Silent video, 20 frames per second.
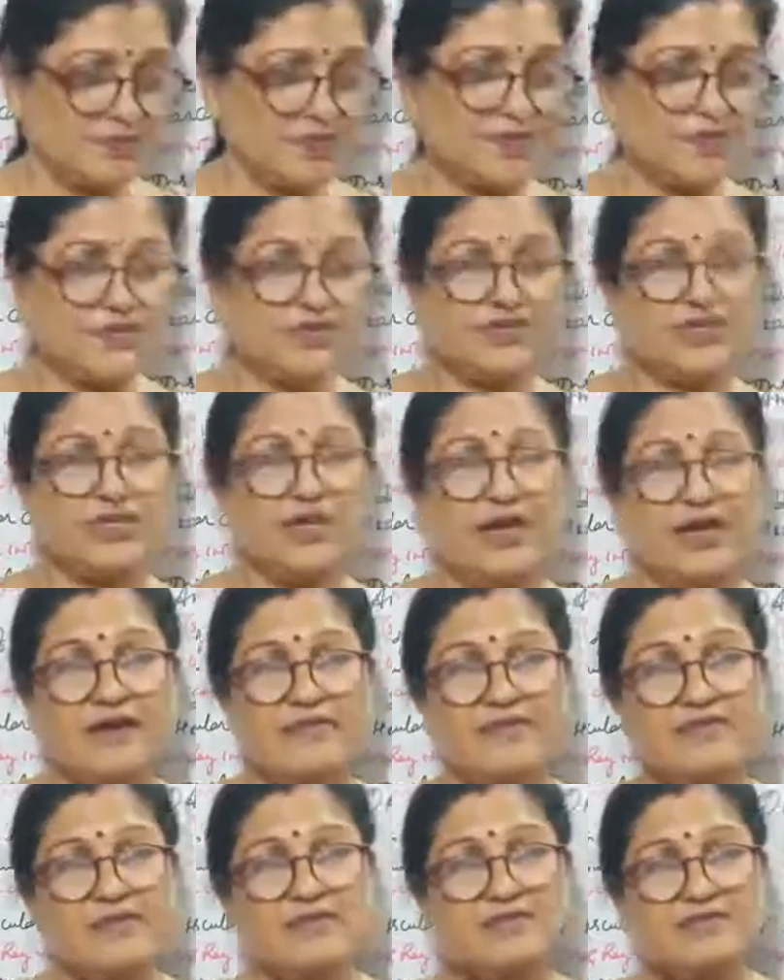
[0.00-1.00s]
tree
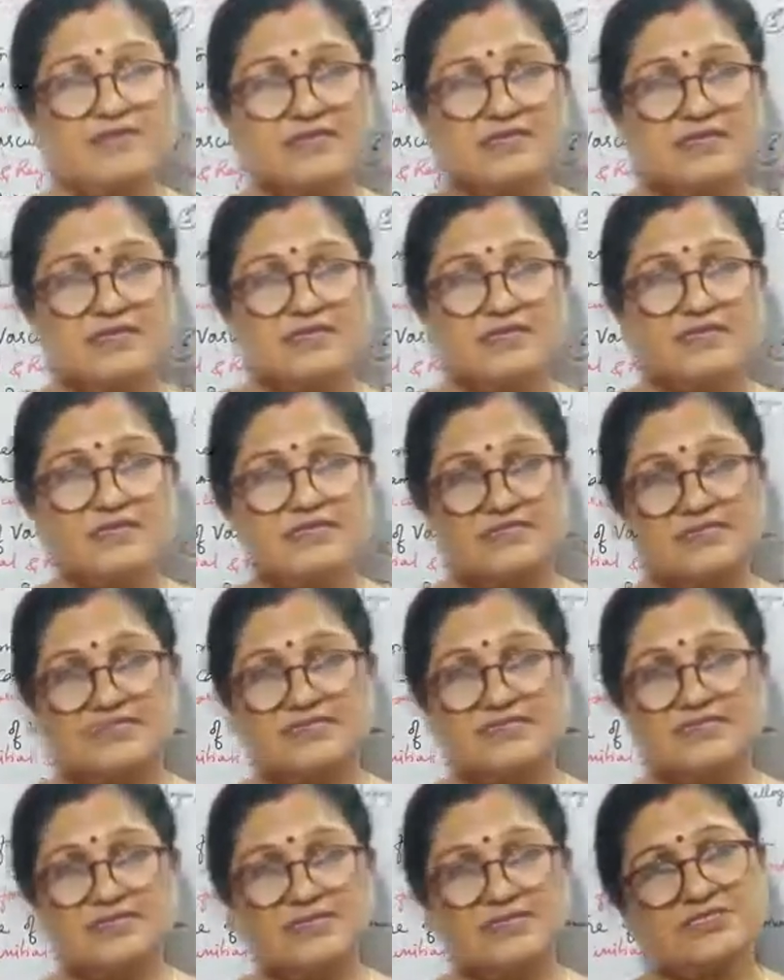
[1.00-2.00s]
have
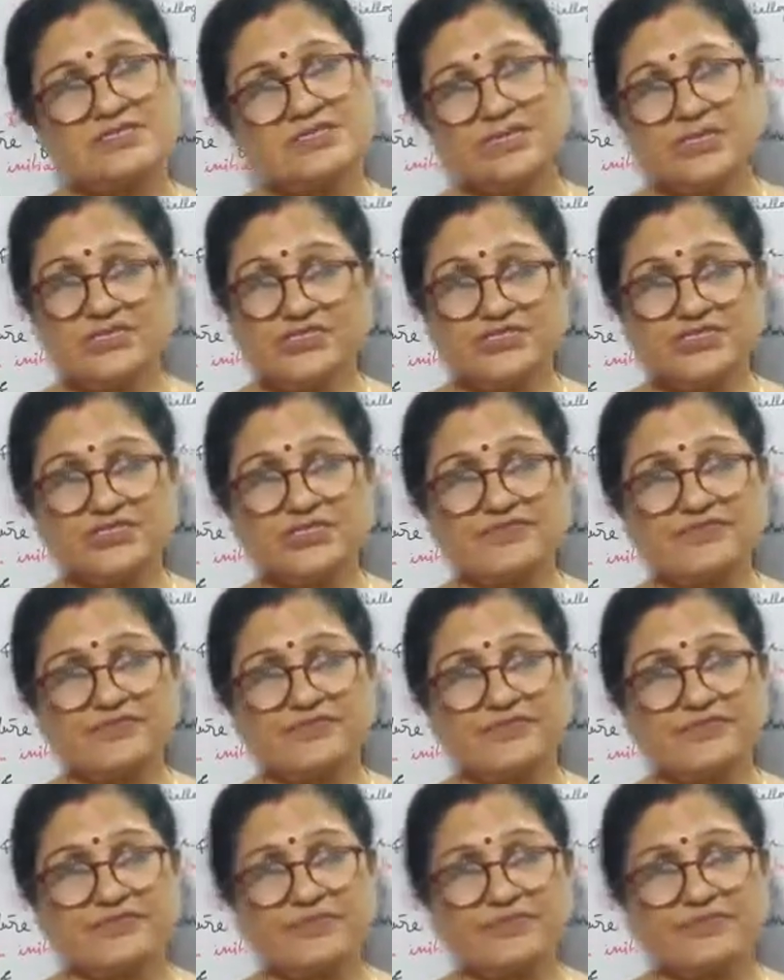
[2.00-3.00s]
6 years age,
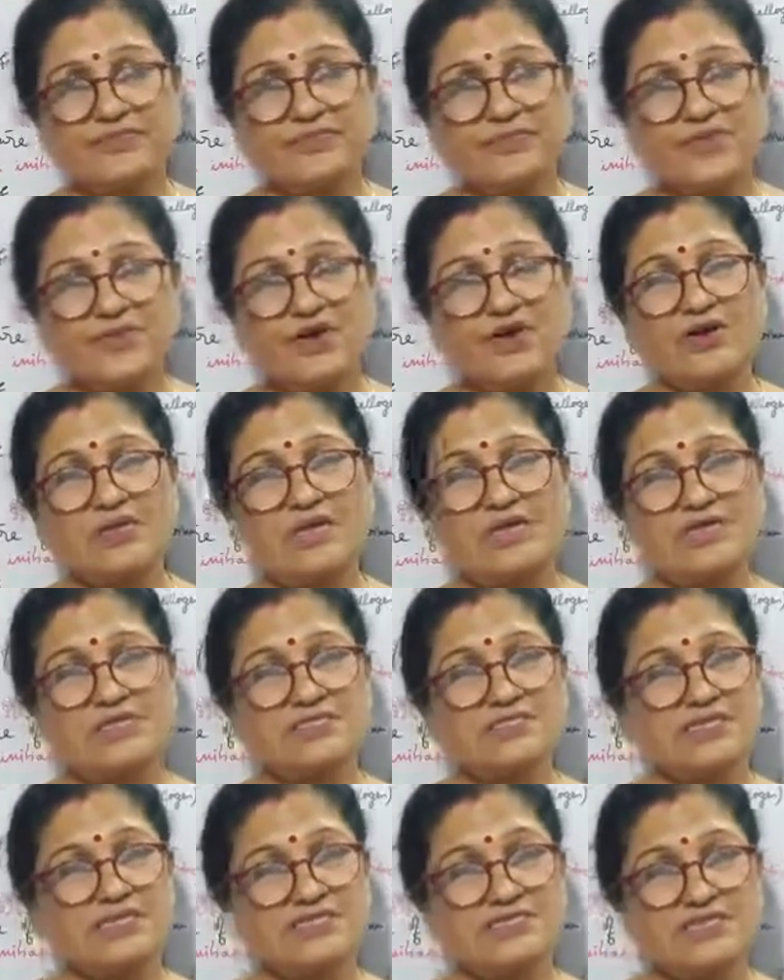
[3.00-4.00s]
or it is
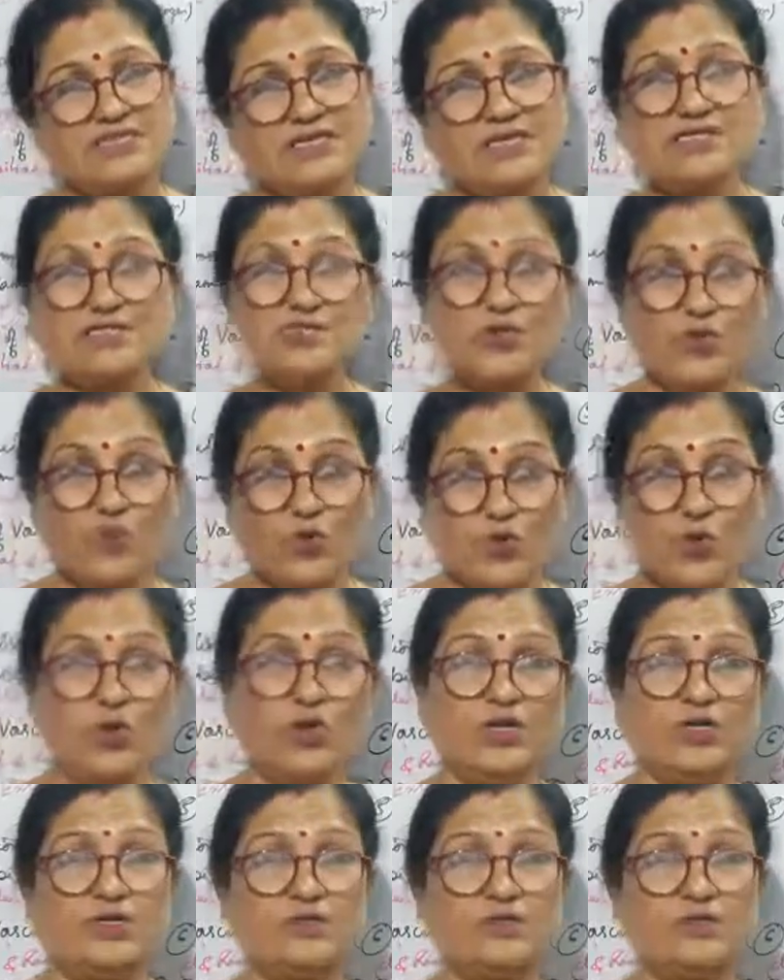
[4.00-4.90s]
6 years old.